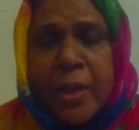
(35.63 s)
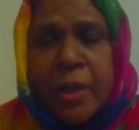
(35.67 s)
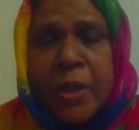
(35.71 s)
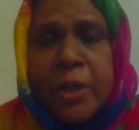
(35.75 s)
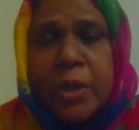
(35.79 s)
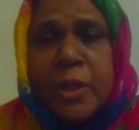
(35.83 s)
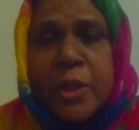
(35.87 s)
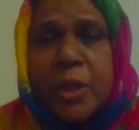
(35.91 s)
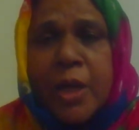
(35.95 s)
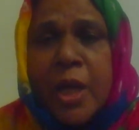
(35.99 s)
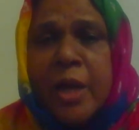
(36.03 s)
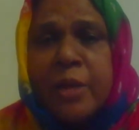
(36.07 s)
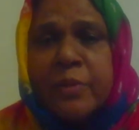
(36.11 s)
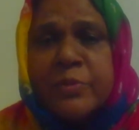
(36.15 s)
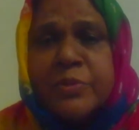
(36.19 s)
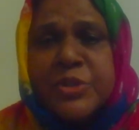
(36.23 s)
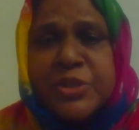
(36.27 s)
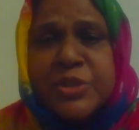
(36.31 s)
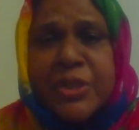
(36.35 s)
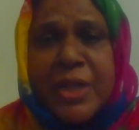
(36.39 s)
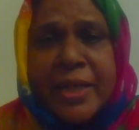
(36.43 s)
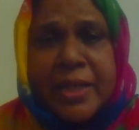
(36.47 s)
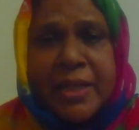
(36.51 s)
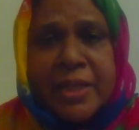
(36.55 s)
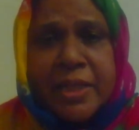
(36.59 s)
you have
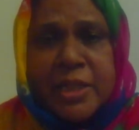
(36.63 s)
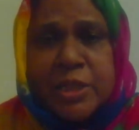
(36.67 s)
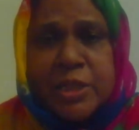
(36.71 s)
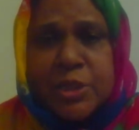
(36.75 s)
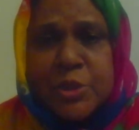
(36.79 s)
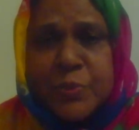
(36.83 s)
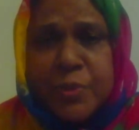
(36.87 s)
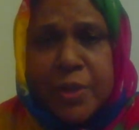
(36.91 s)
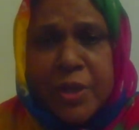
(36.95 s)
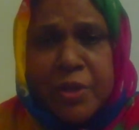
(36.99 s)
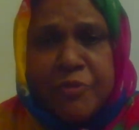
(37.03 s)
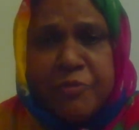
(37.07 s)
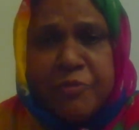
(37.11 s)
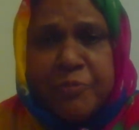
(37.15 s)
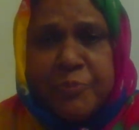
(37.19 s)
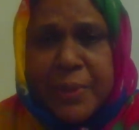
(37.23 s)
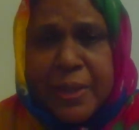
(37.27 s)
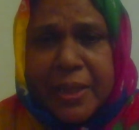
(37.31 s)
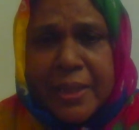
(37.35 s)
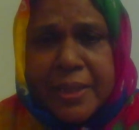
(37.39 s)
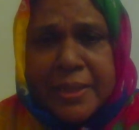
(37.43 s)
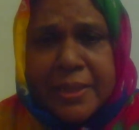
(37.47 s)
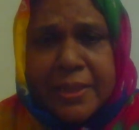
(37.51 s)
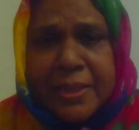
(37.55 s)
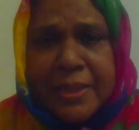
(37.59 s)
Chinese way of
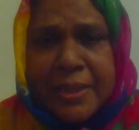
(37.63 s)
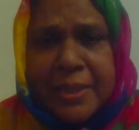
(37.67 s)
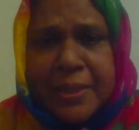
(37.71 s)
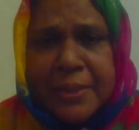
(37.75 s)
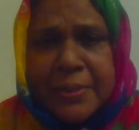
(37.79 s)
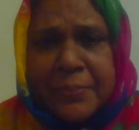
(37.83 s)
painting.